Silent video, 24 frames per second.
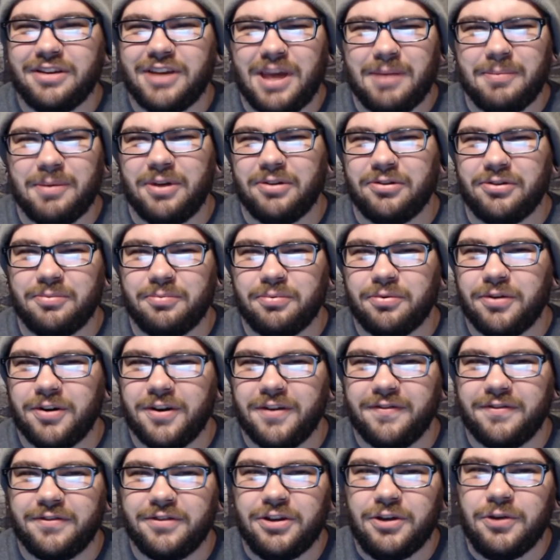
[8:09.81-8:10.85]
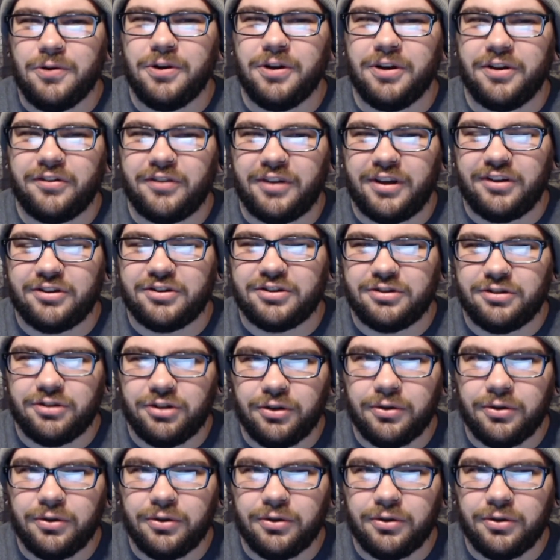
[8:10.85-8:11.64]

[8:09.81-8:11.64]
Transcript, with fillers: came out in support of unionization,